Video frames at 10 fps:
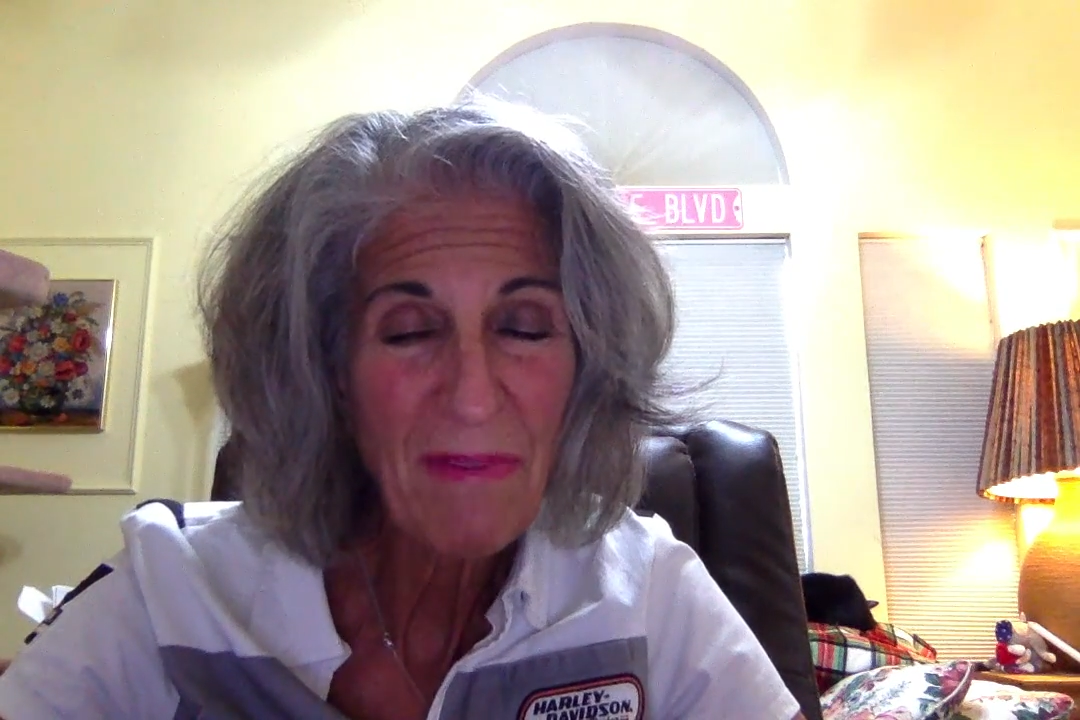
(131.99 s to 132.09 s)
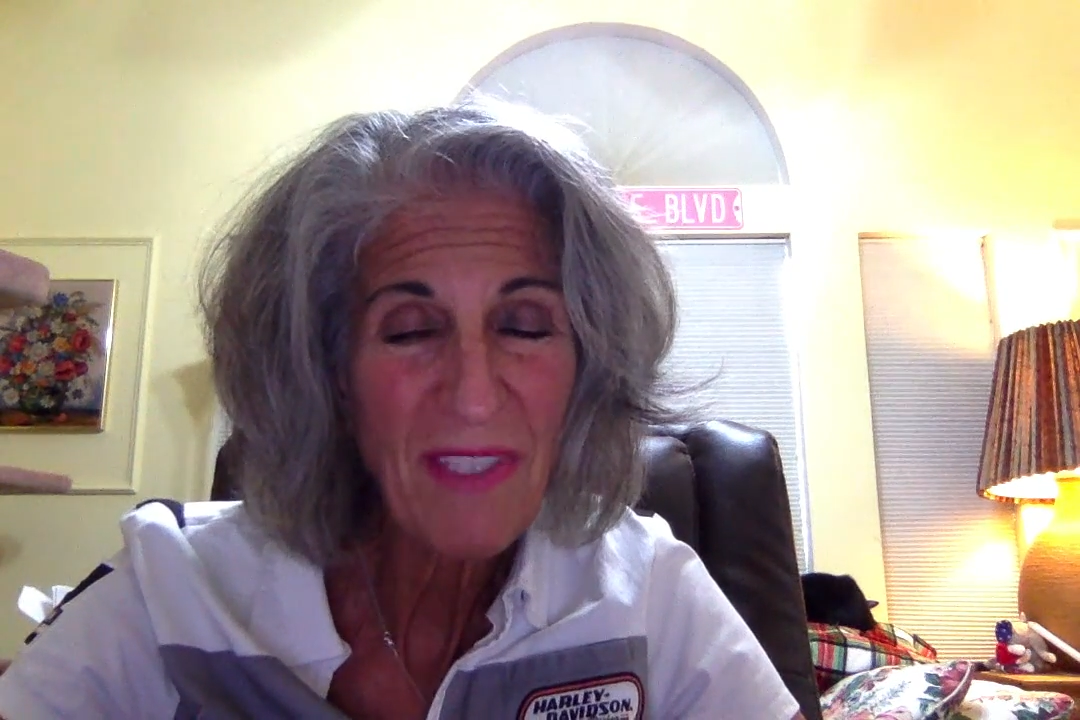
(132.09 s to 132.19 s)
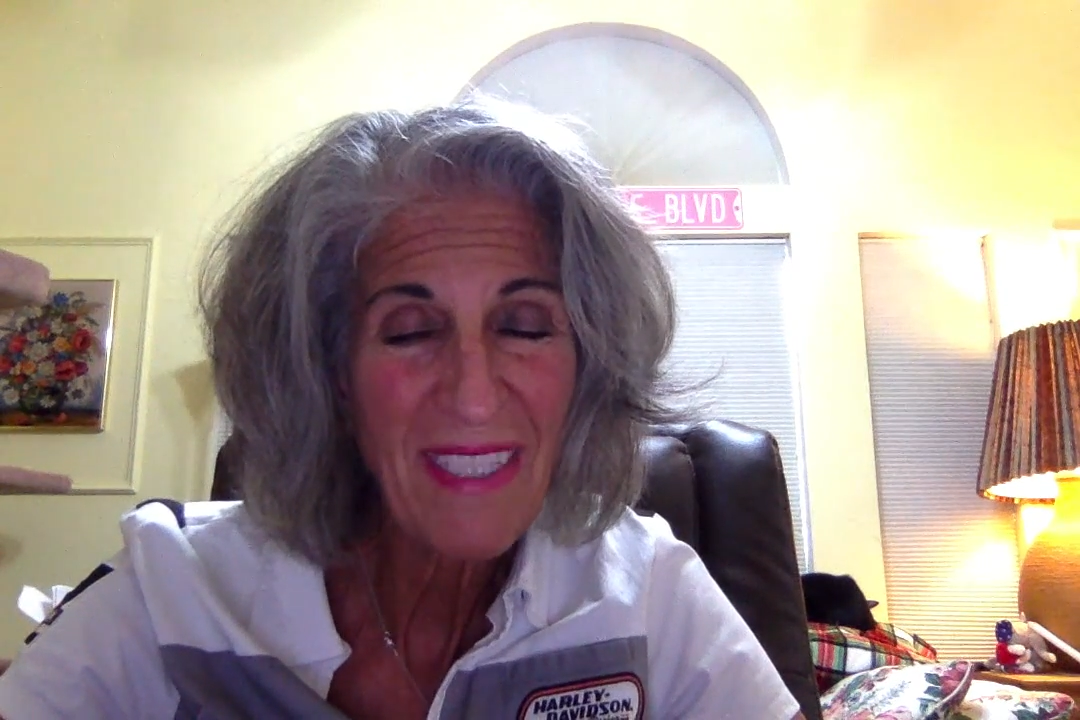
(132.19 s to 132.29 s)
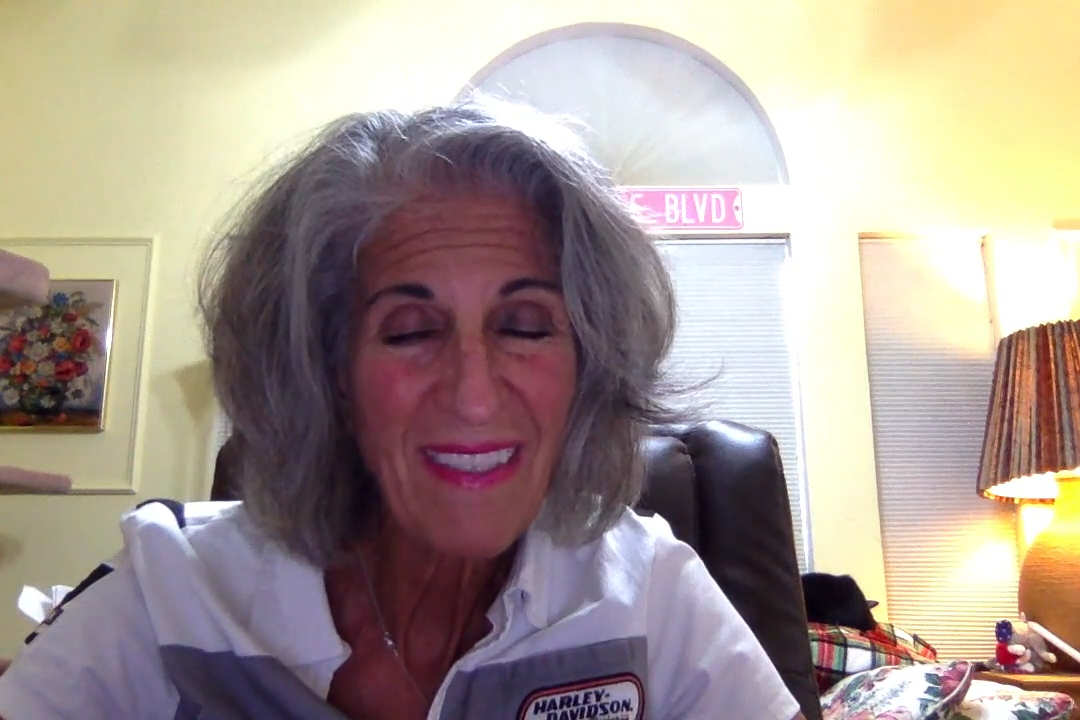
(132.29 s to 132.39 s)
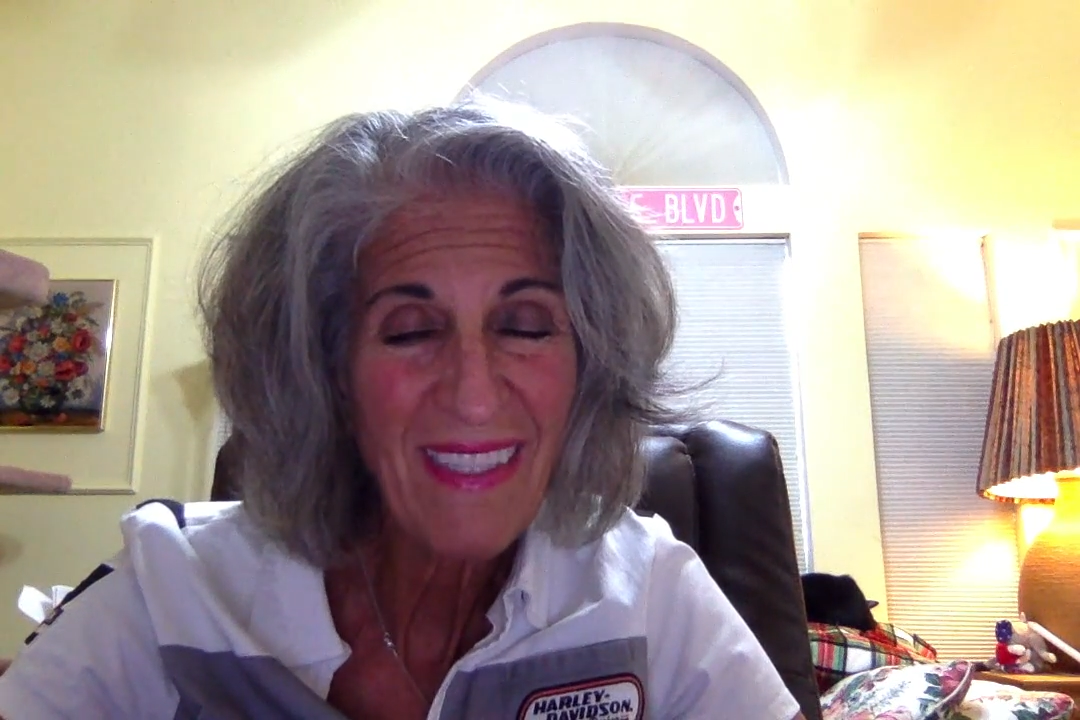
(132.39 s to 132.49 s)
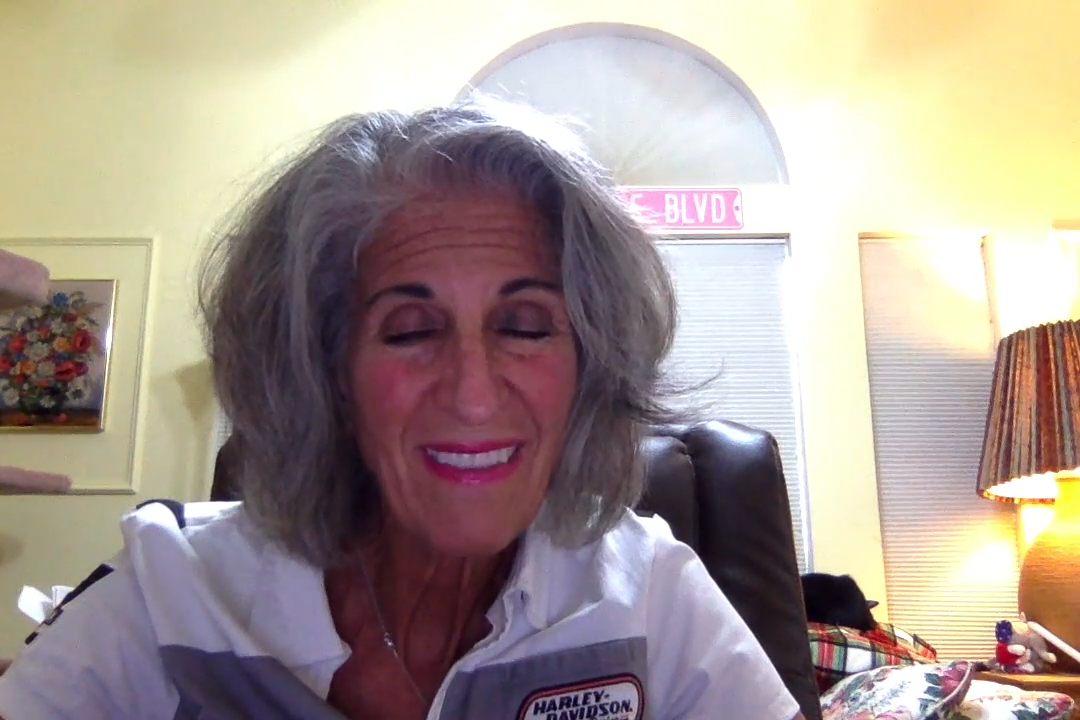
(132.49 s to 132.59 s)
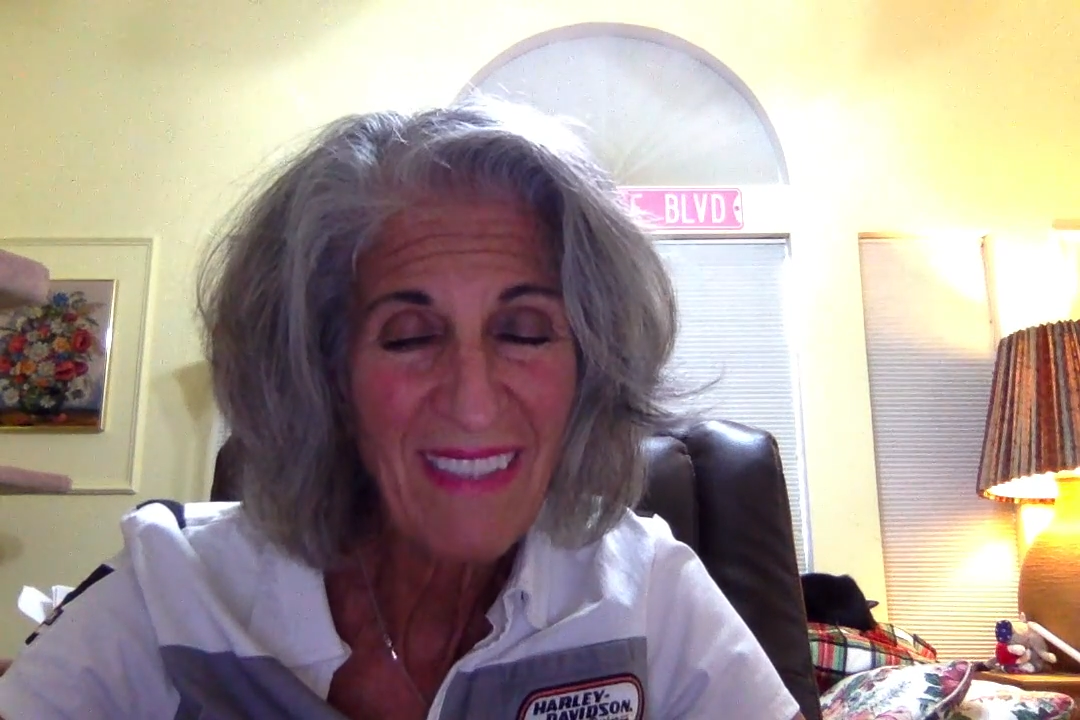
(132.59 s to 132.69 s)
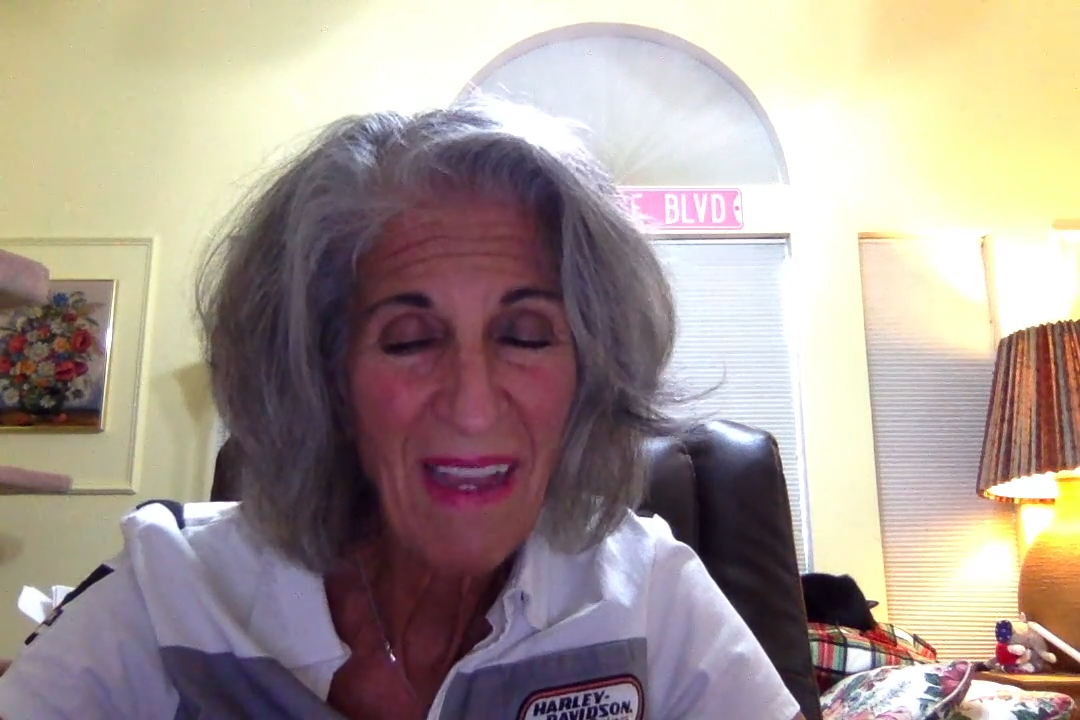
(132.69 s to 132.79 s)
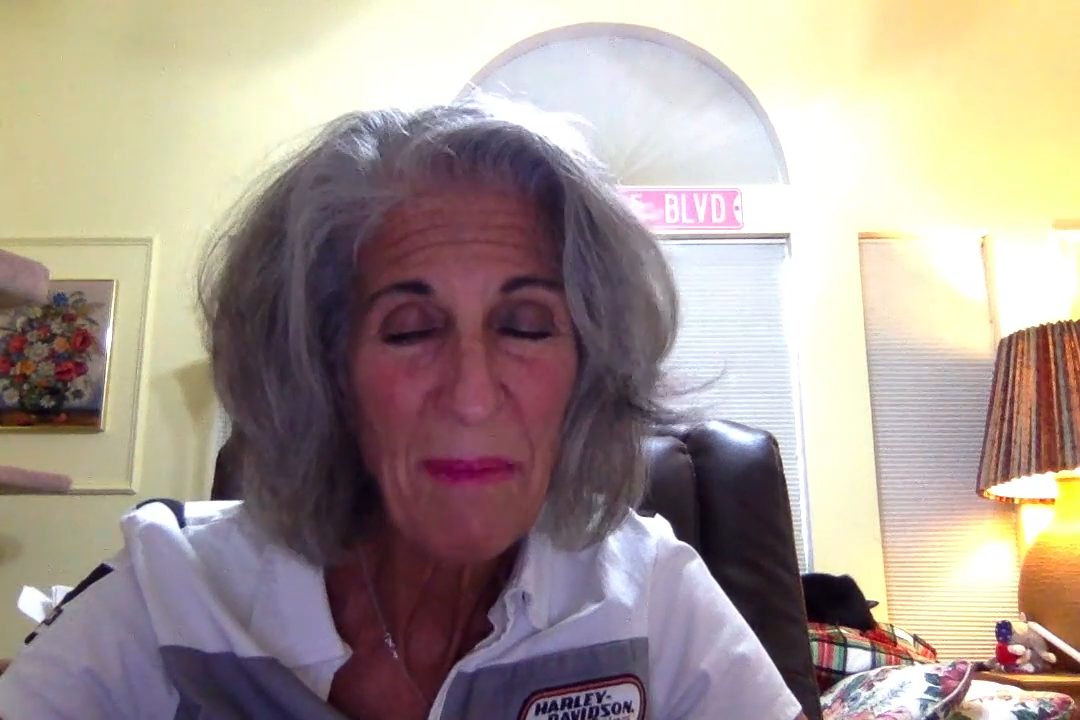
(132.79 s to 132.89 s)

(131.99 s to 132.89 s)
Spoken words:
Jesus.